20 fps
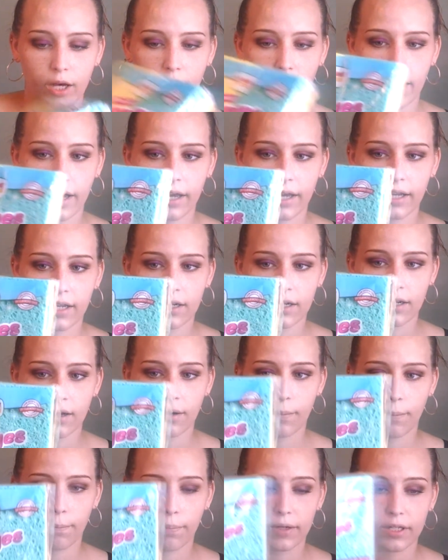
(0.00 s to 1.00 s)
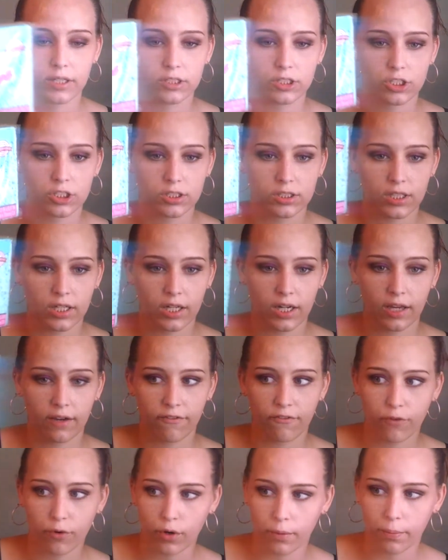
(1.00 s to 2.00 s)
kind, but just in a
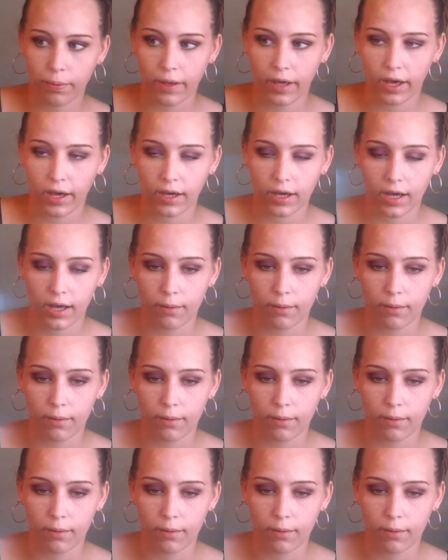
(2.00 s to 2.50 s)
4-pack.